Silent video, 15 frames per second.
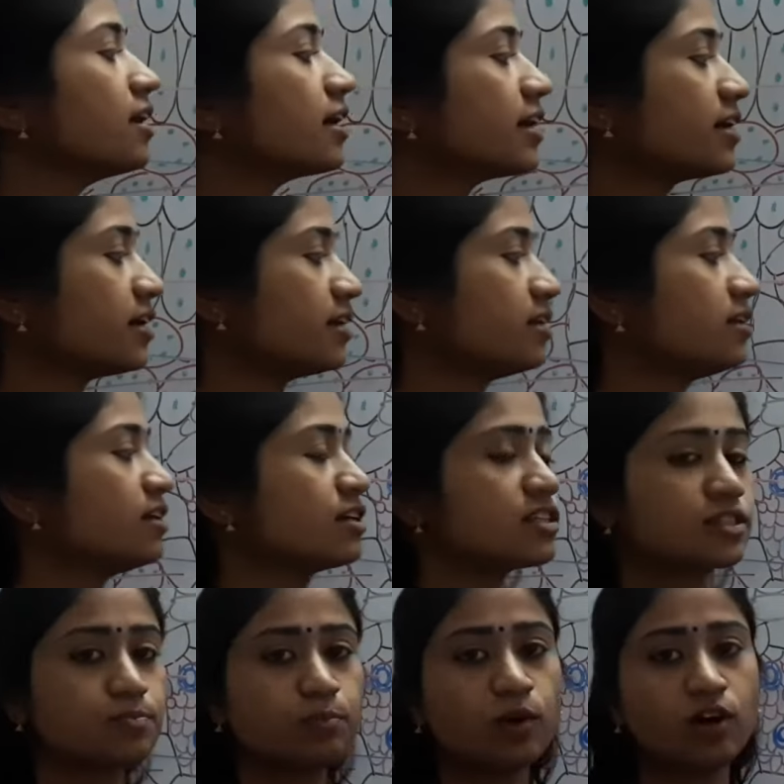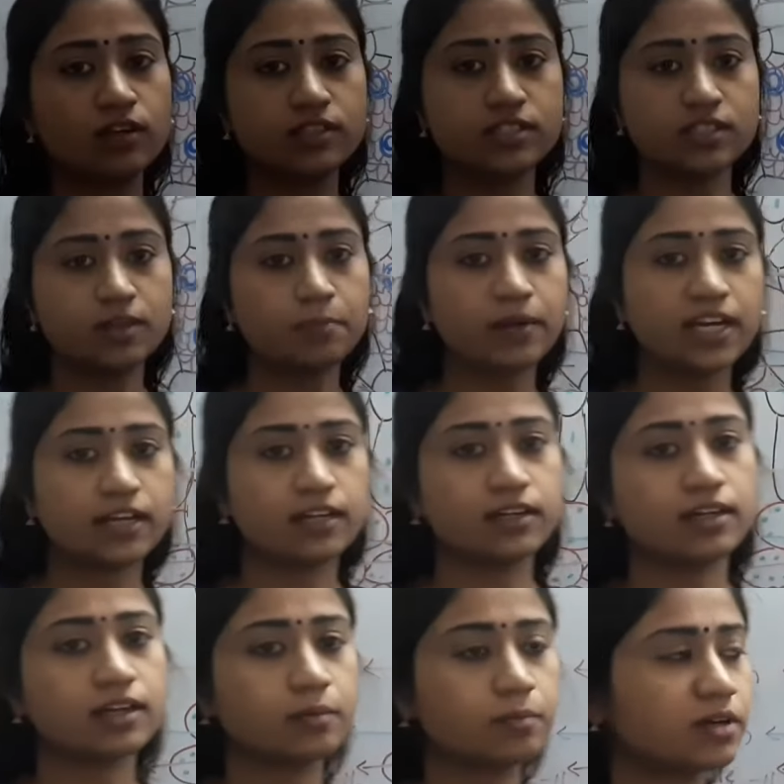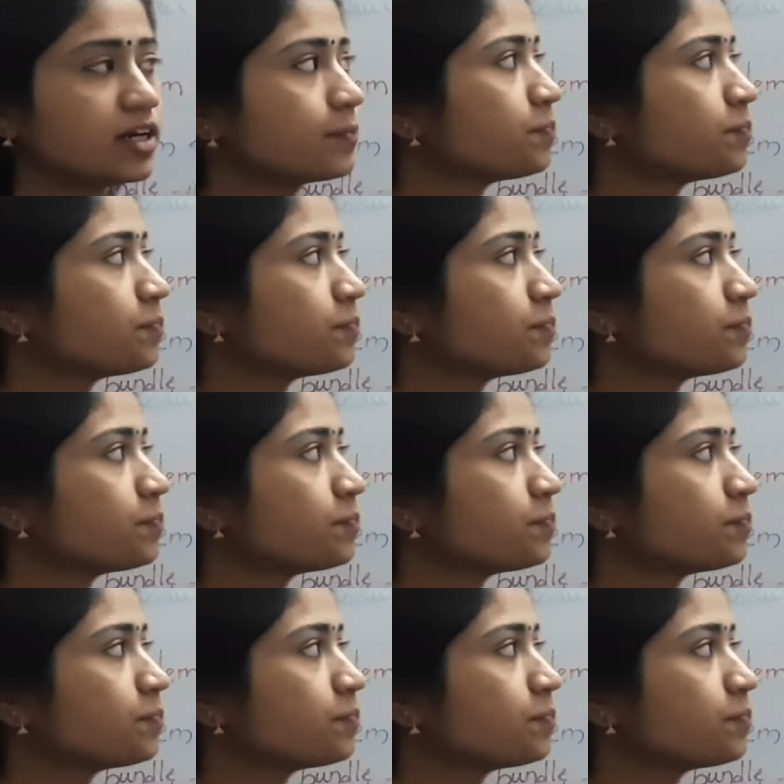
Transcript: and spongy parenchyma.